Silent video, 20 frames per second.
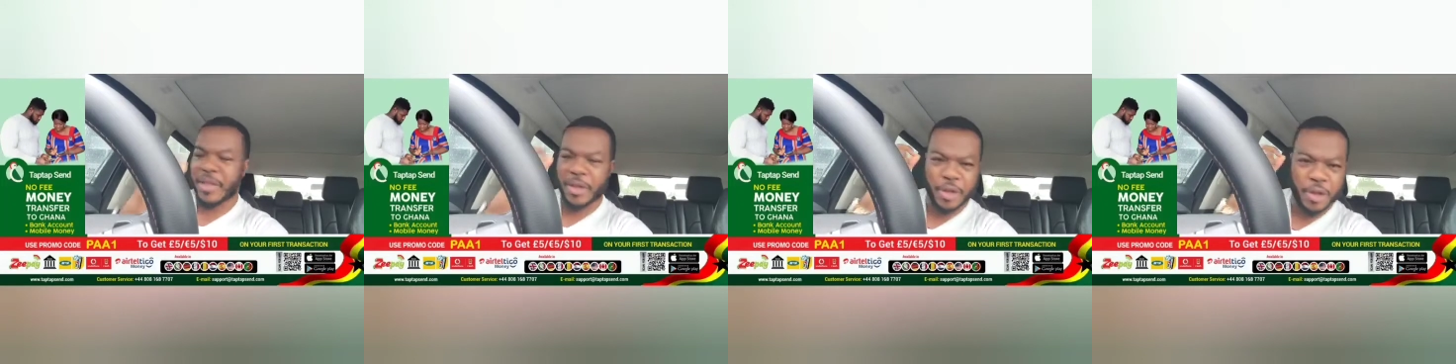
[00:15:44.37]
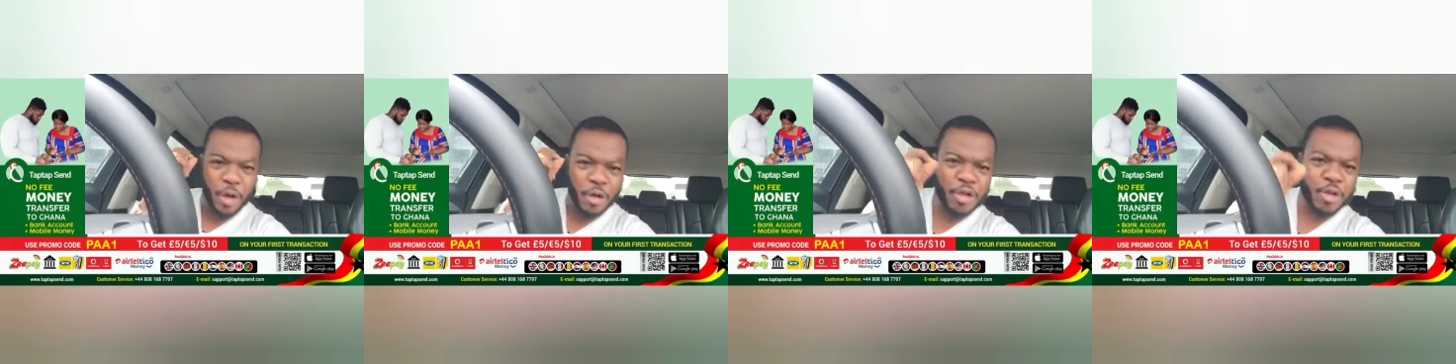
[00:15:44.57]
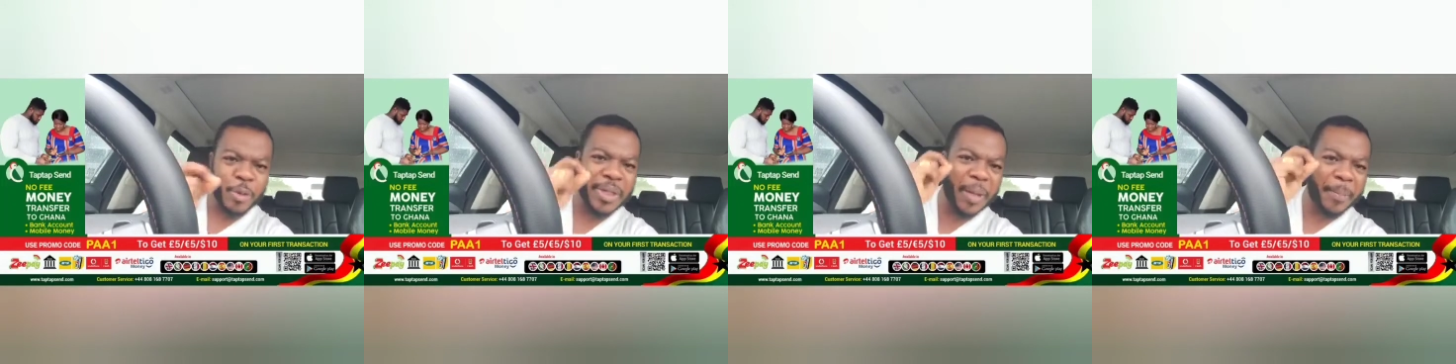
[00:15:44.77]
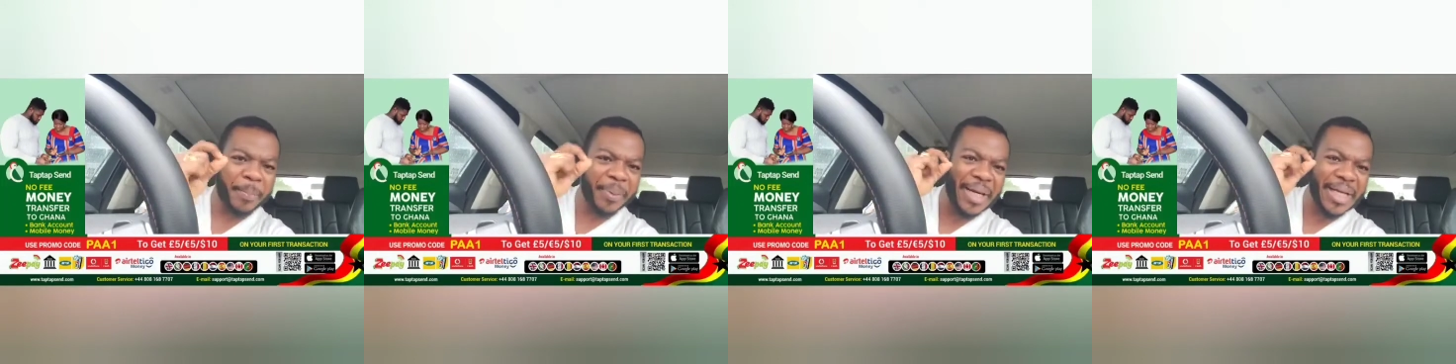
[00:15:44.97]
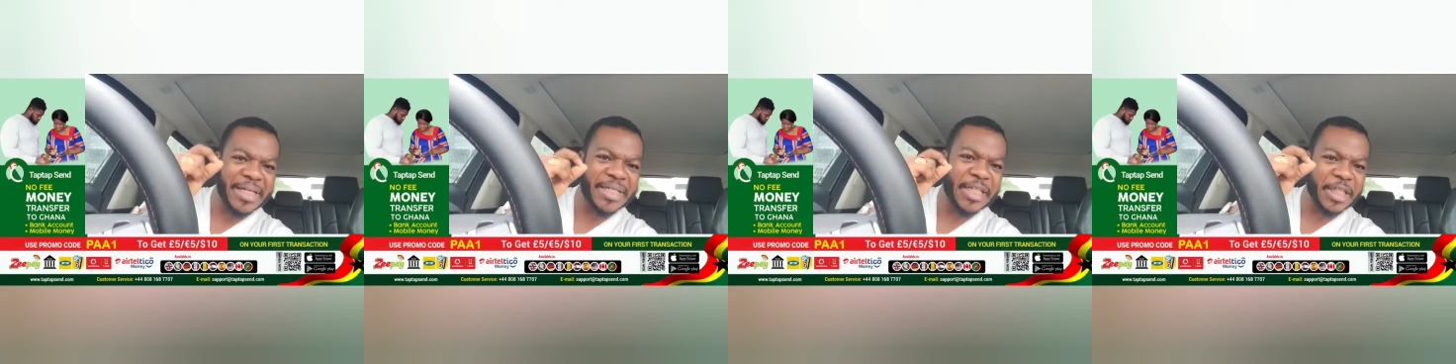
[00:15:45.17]
Those were the
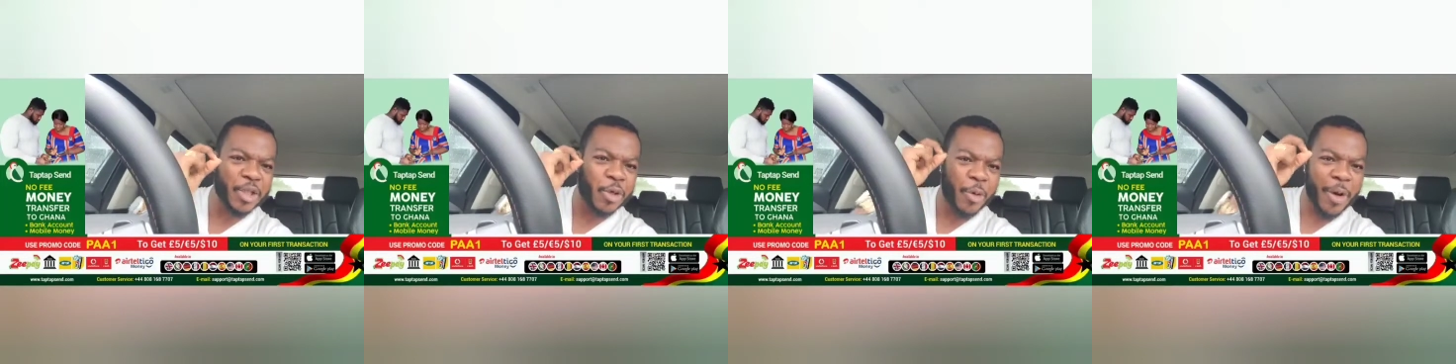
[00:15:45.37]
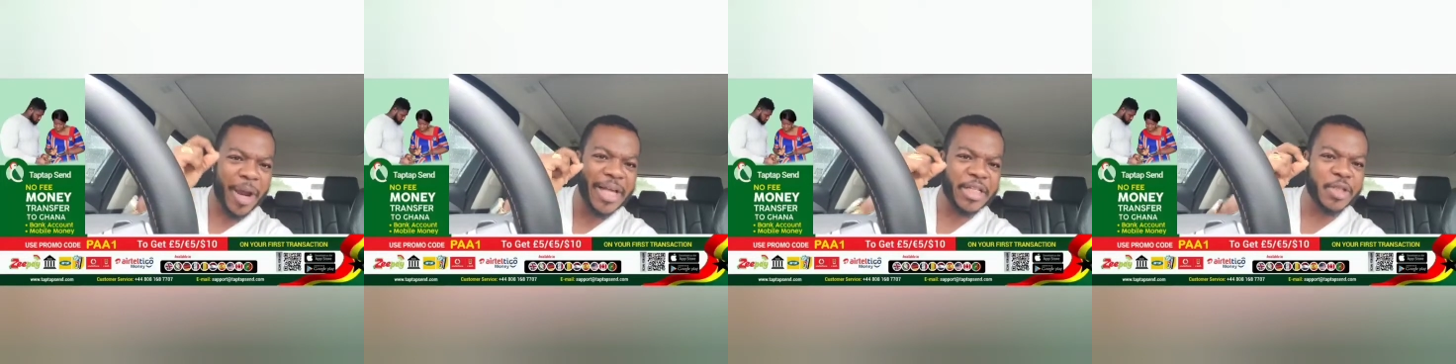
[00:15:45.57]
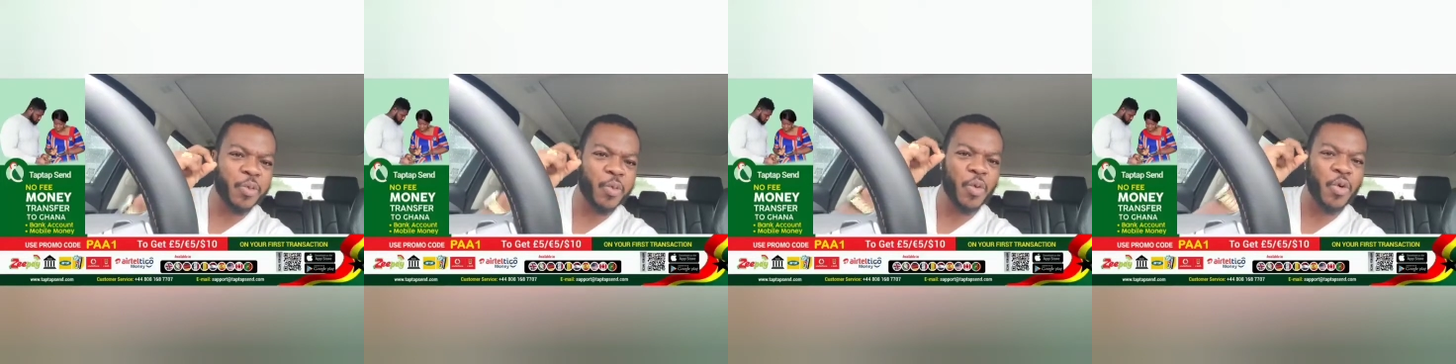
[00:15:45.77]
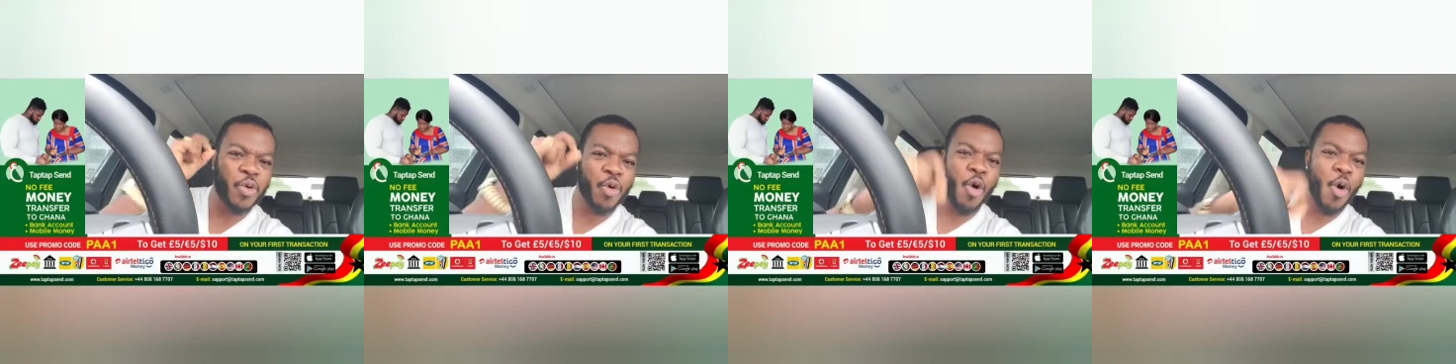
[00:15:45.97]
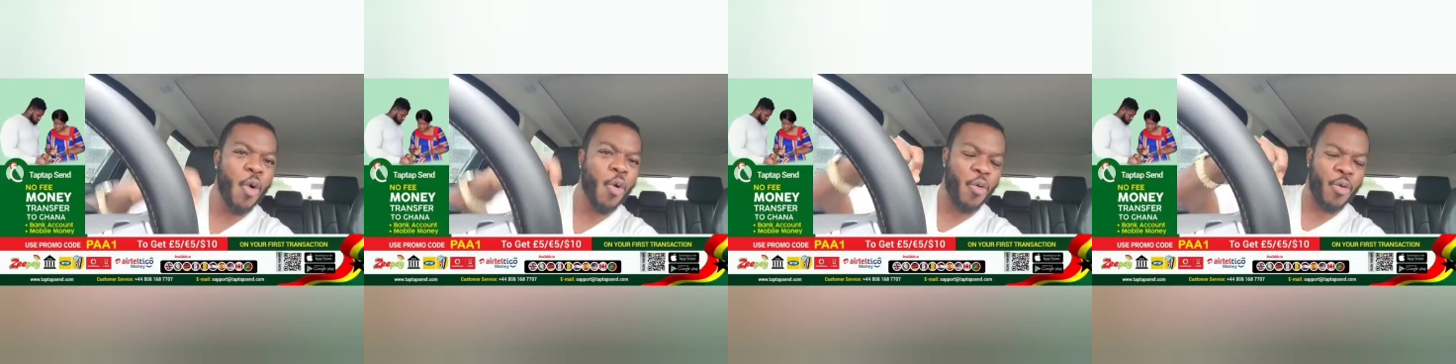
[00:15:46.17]
places Christ will
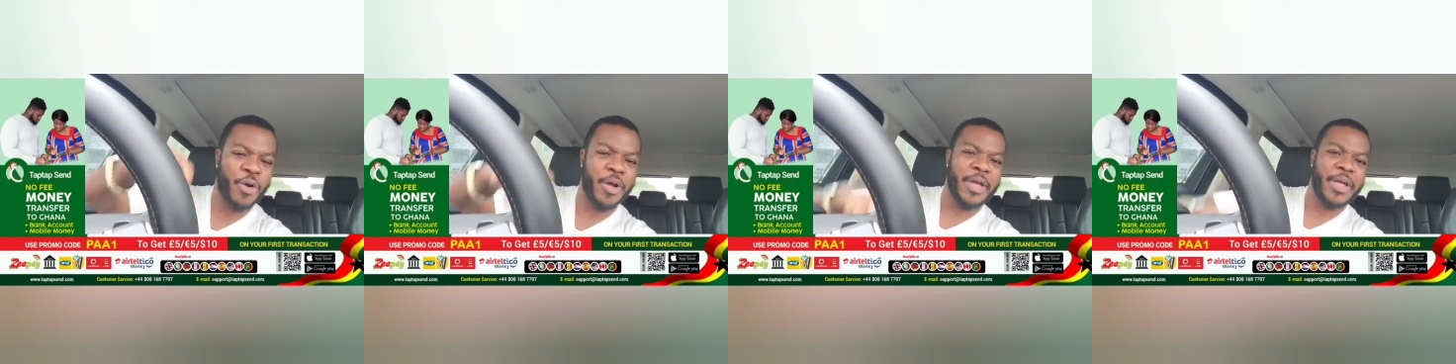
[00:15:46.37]
go.